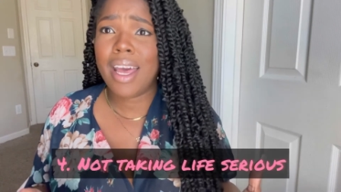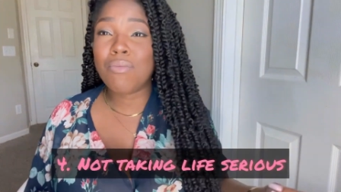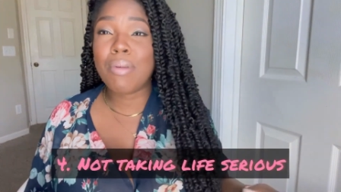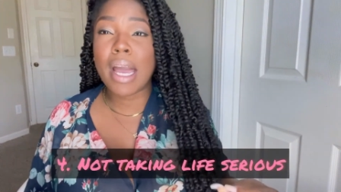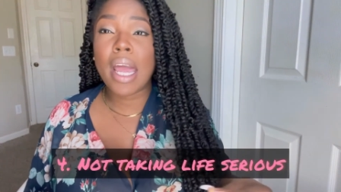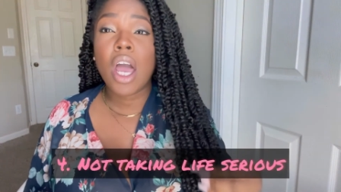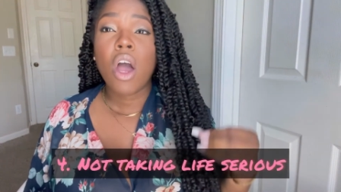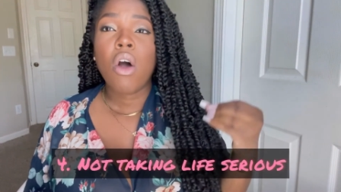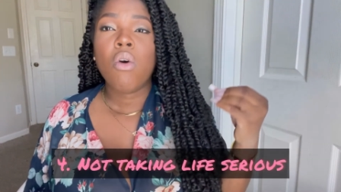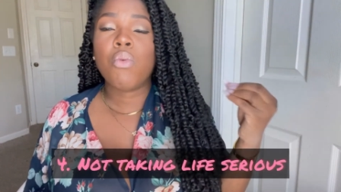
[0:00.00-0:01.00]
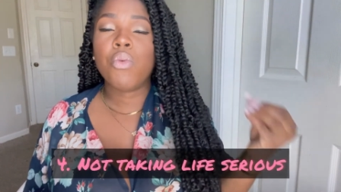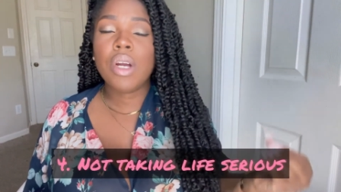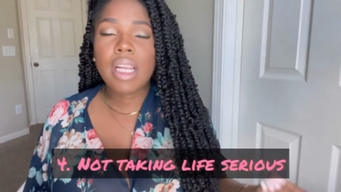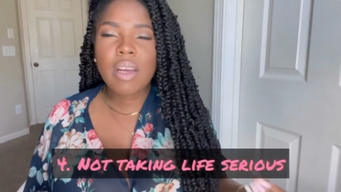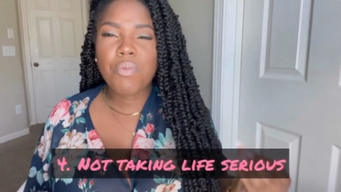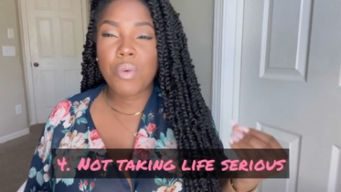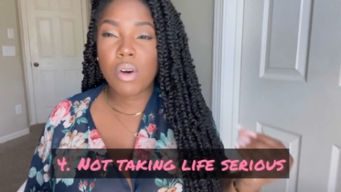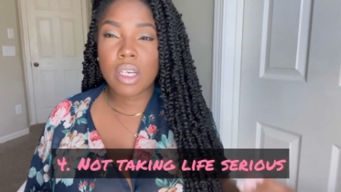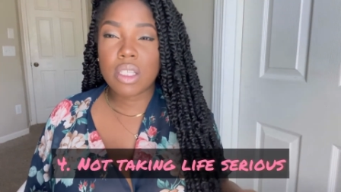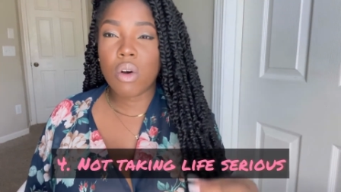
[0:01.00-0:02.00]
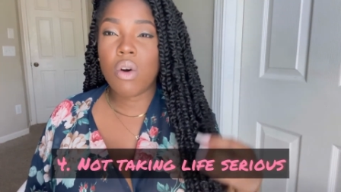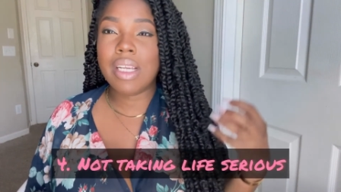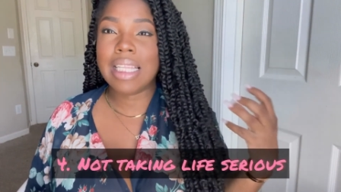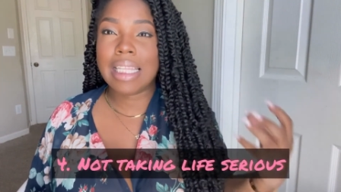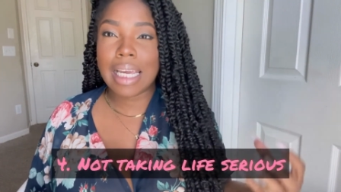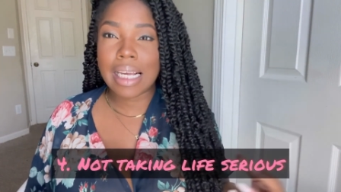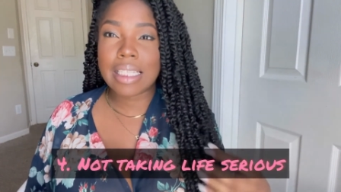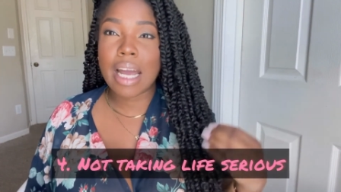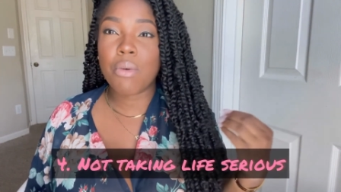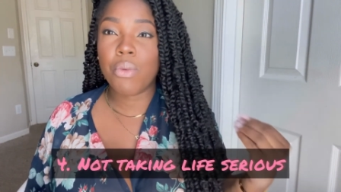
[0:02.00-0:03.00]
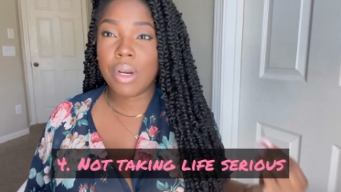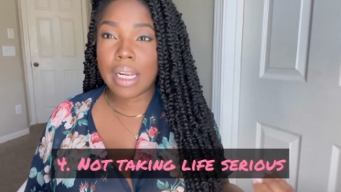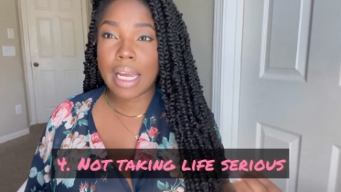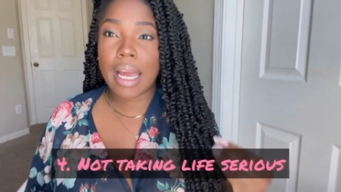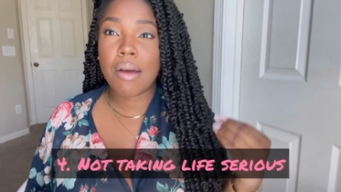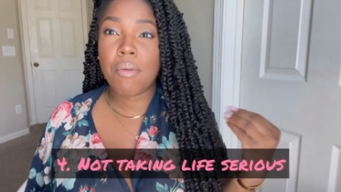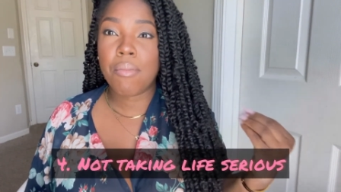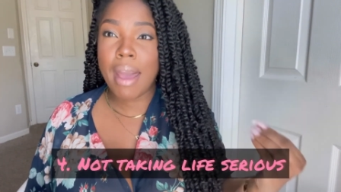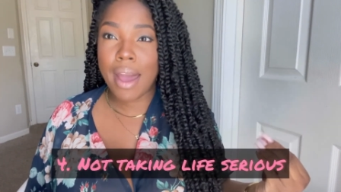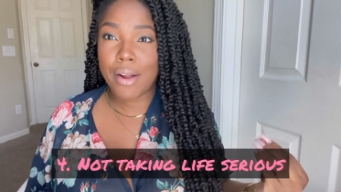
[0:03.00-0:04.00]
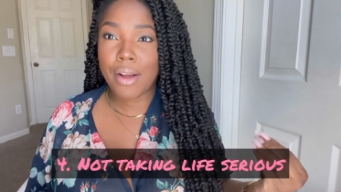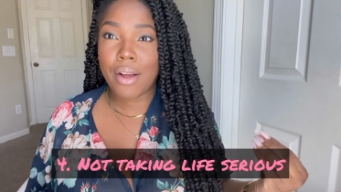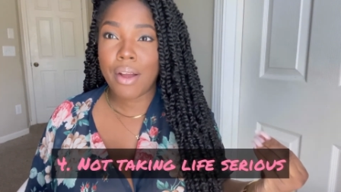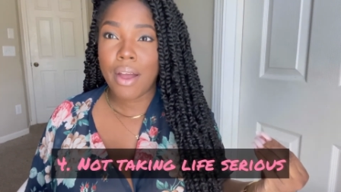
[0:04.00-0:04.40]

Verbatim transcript: But really focus on the things that really matter.